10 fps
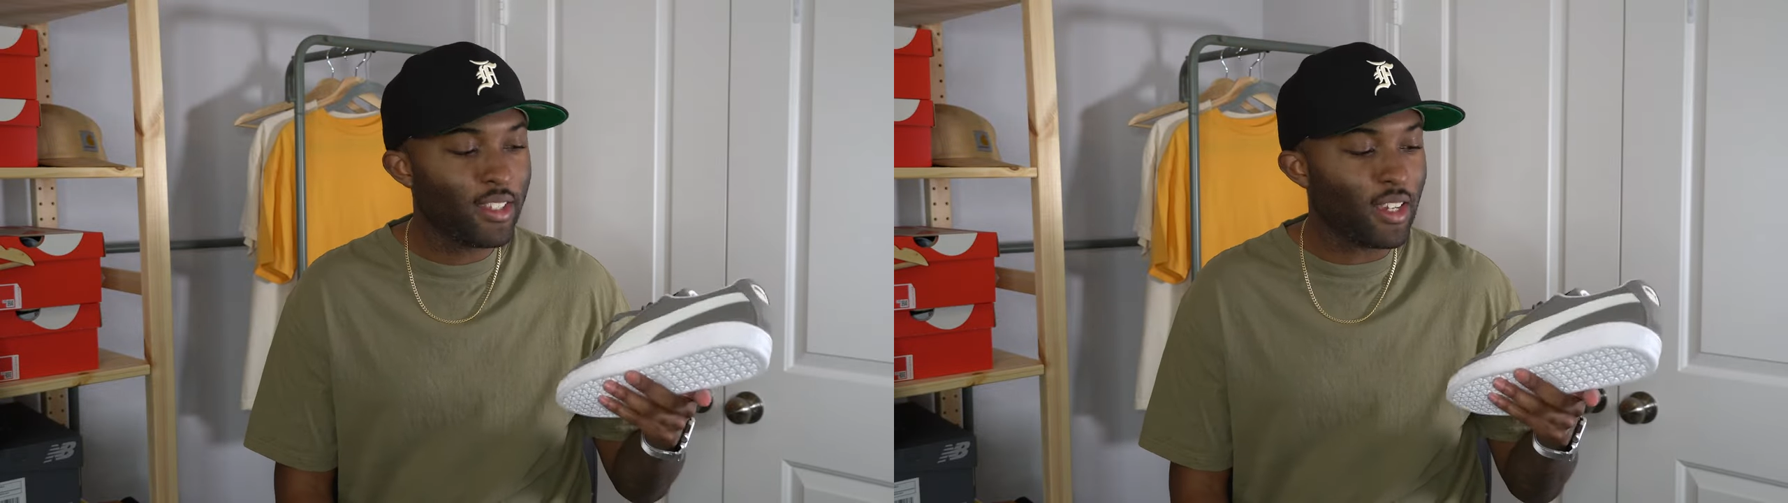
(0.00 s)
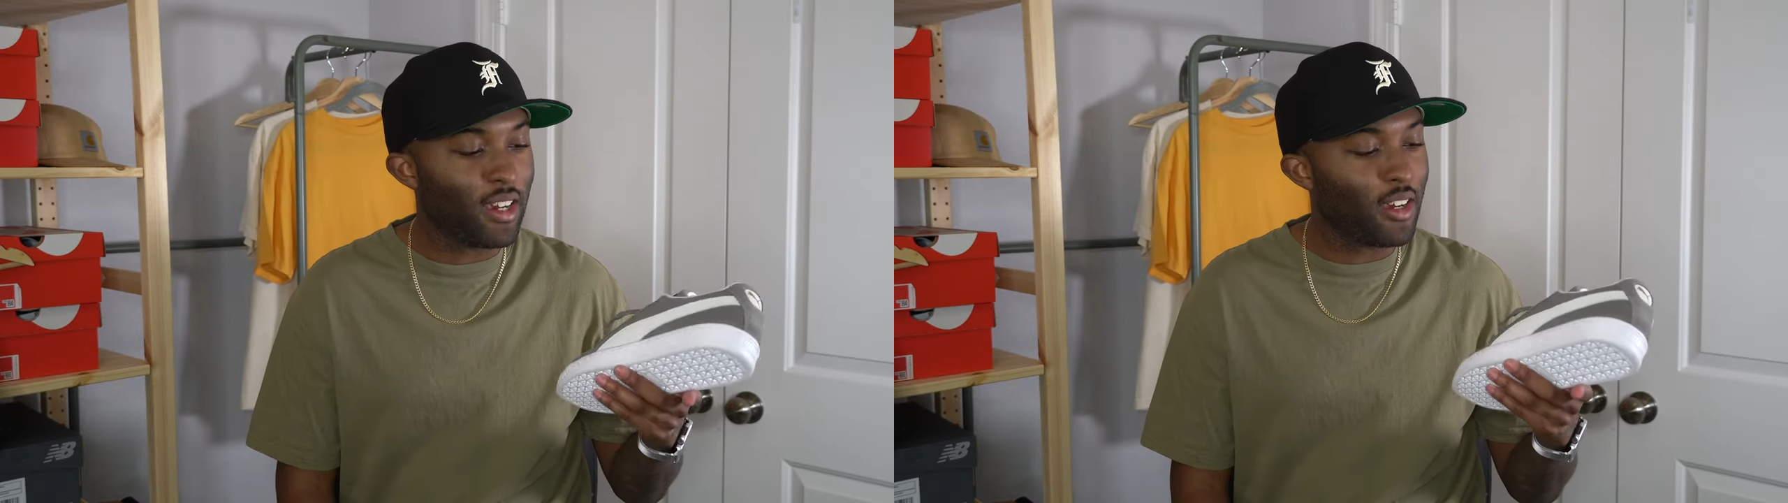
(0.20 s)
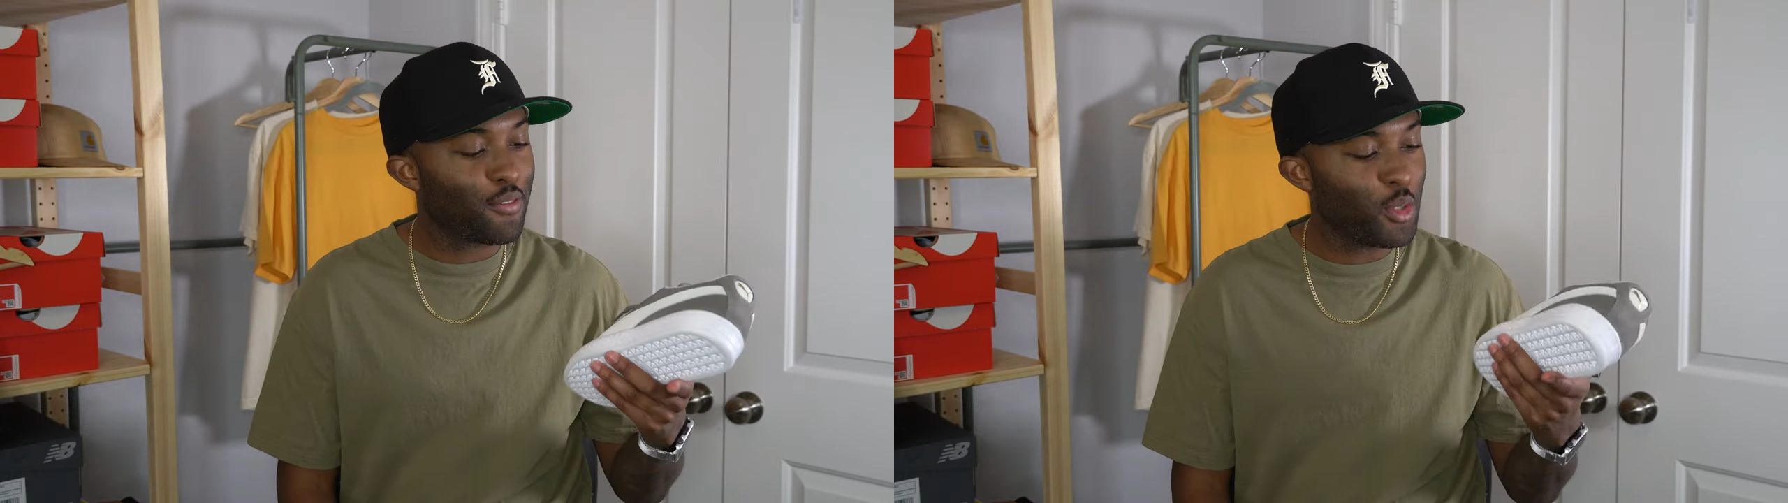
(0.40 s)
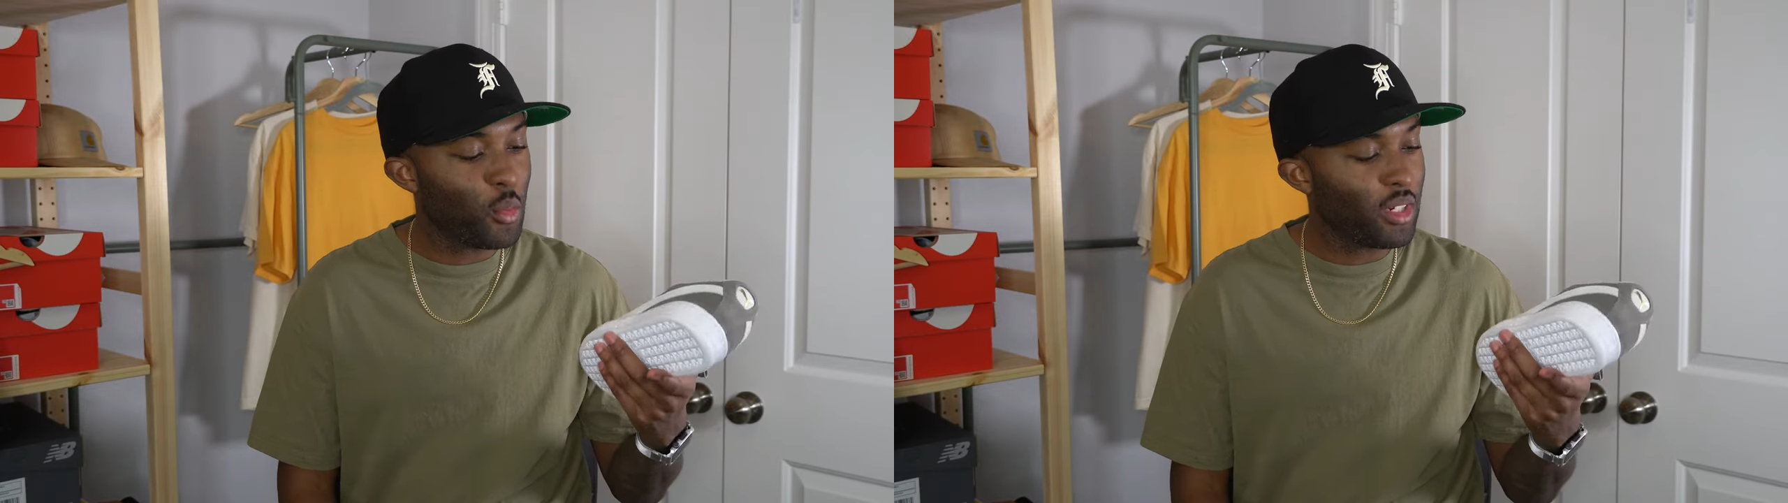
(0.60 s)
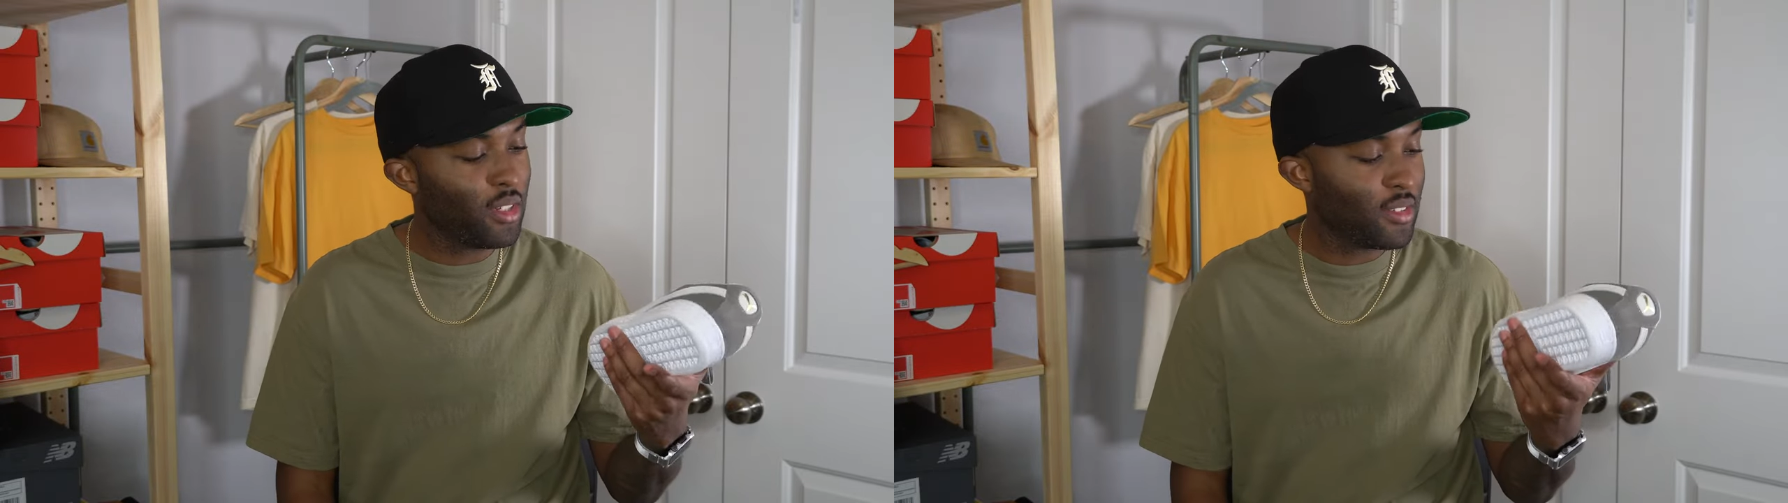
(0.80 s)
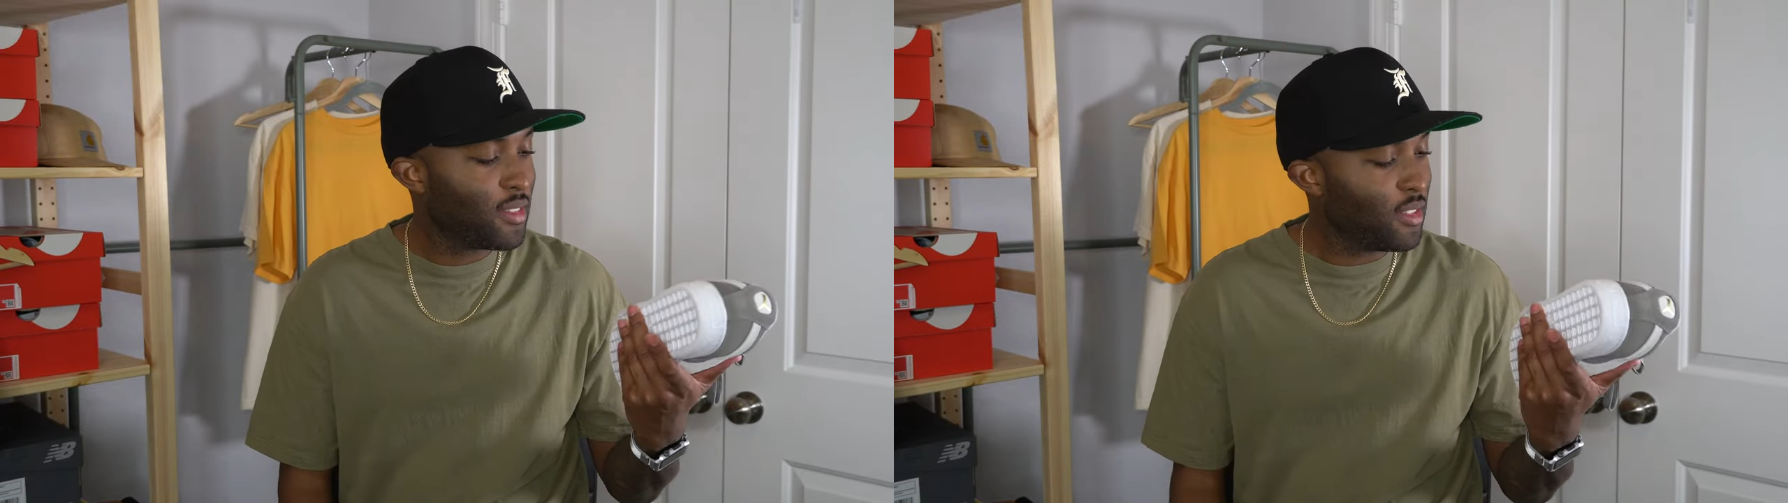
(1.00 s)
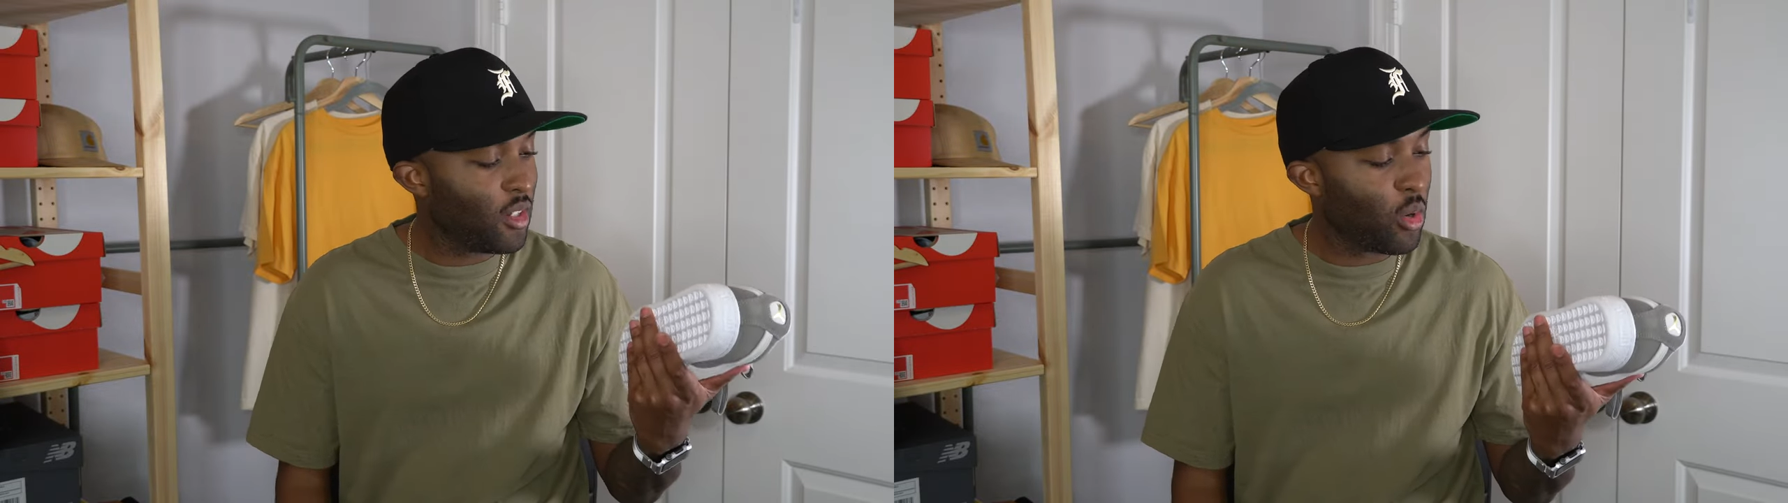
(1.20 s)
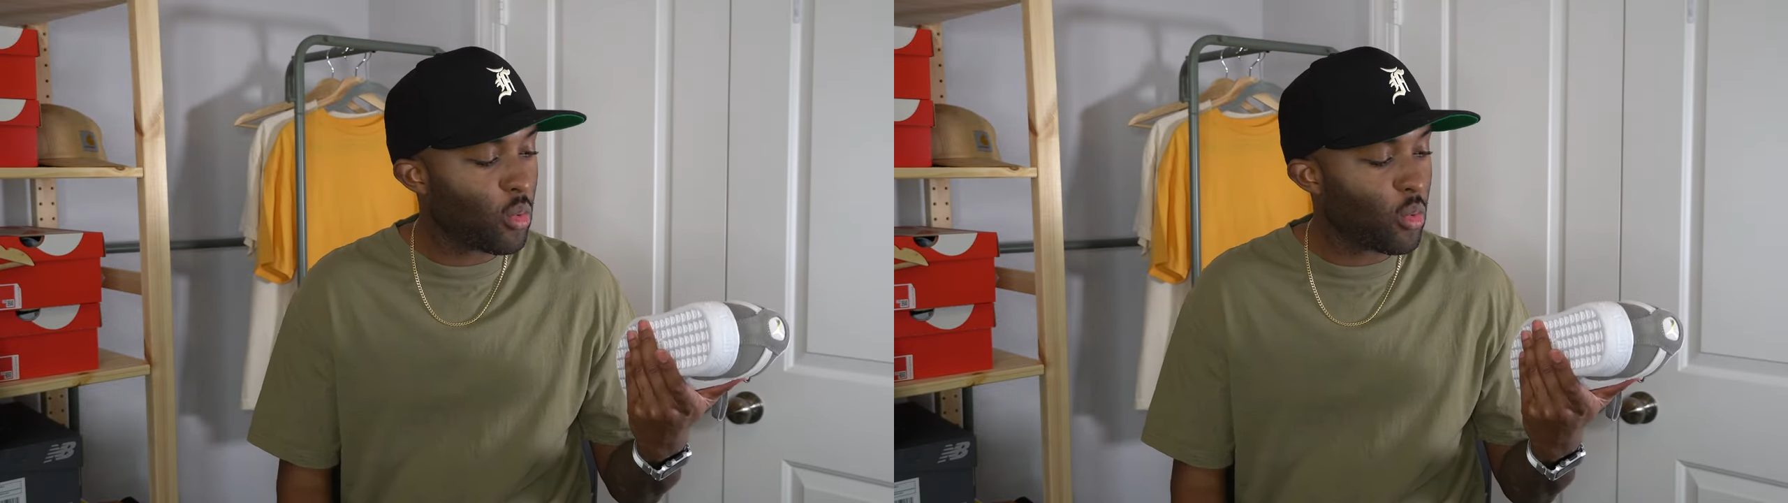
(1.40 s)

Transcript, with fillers: Uh, if you want to, you know,